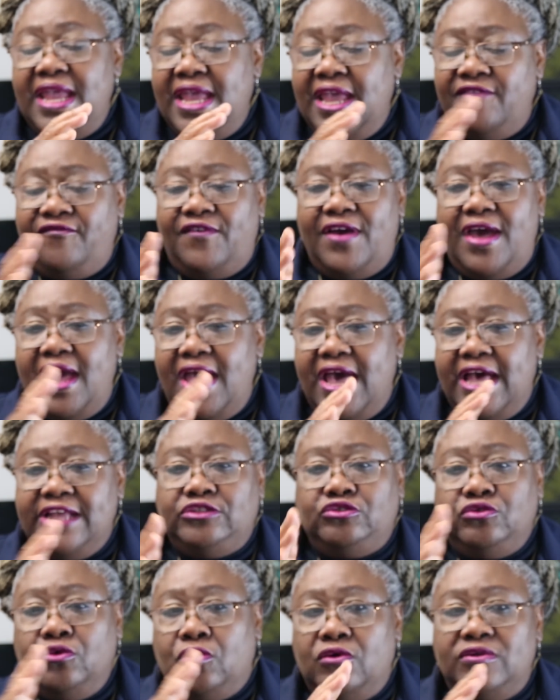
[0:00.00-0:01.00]
ever
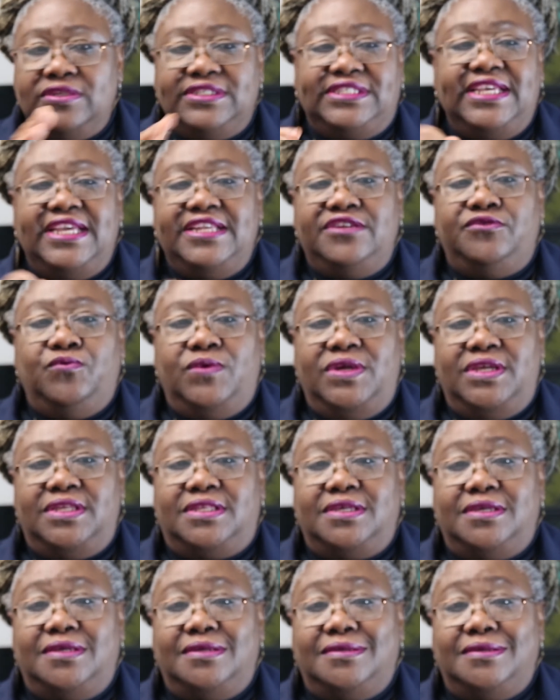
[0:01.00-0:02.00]
had to contend
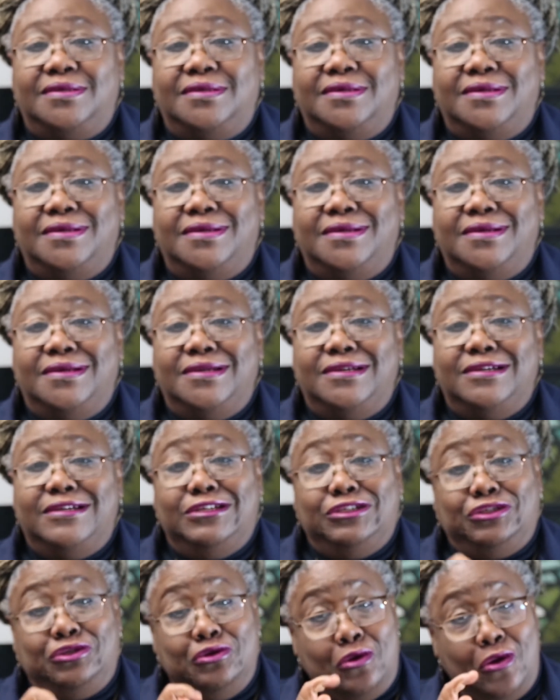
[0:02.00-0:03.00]
with.
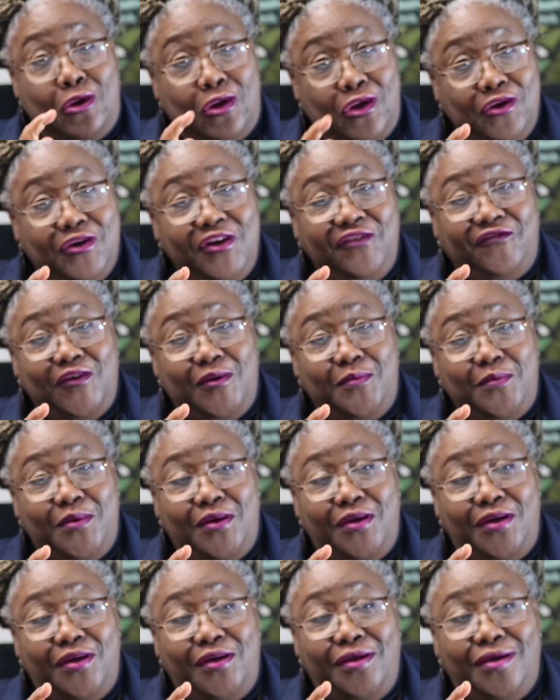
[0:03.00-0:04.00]
So, hungry for
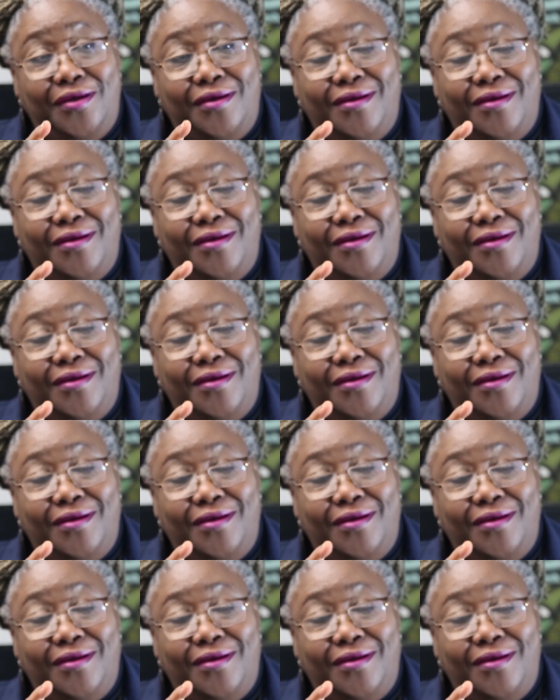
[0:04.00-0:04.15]
more?